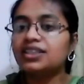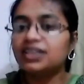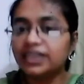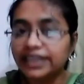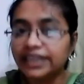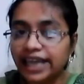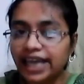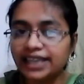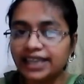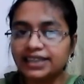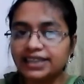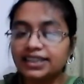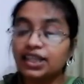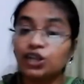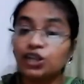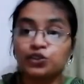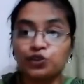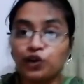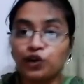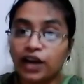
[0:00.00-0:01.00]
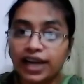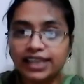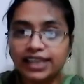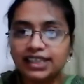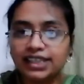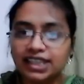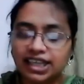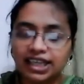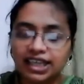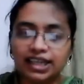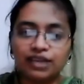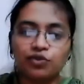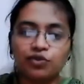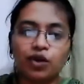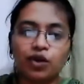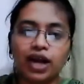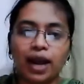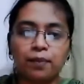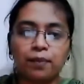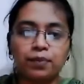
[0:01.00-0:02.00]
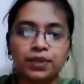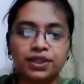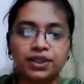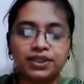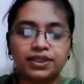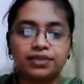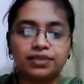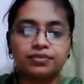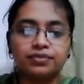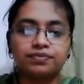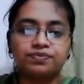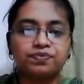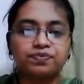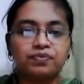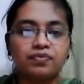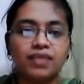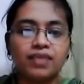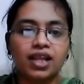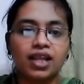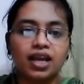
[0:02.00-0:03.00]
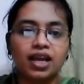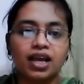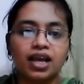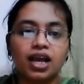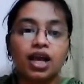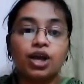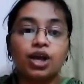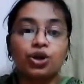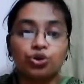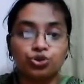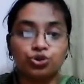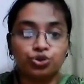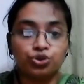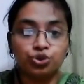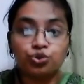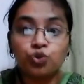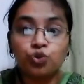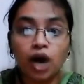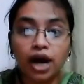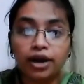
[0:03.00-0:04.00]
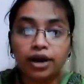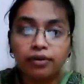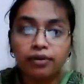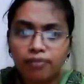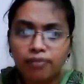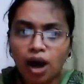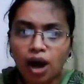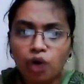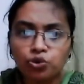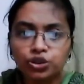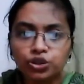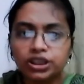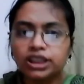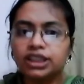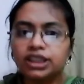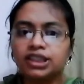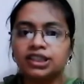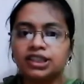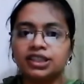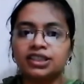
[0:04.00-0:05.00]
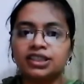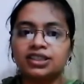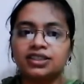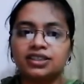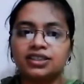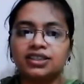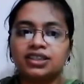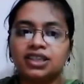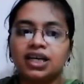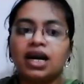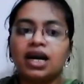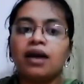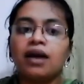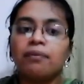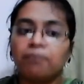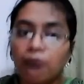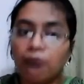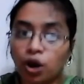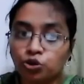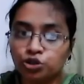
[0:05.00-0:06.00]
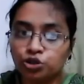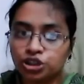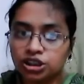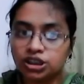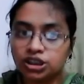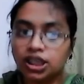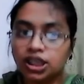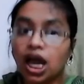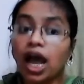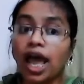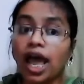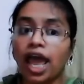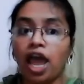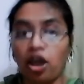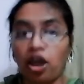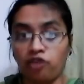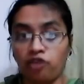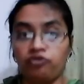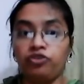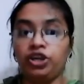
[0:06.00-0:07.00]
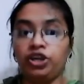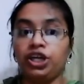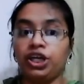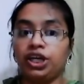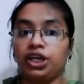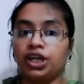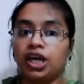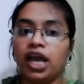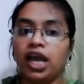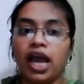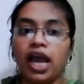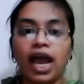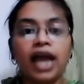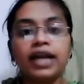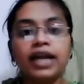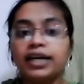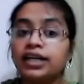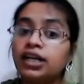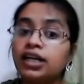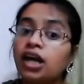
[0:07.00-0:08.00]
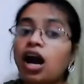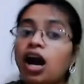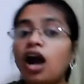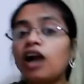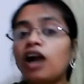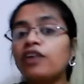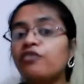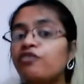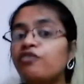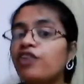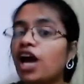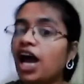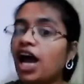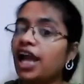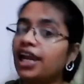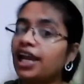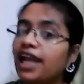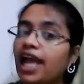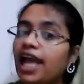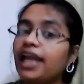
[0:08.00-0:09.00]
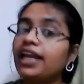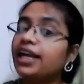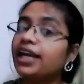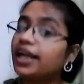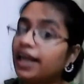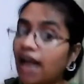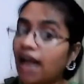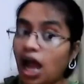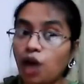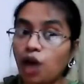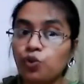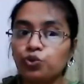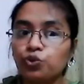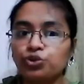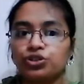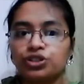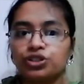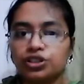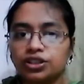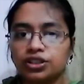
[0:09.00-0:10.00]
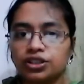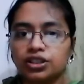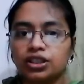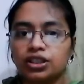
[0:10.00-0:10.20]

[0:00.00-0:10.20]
Yes, so let's read what happens. You are a mountain. Mountains are heavy and can't fly like clouds.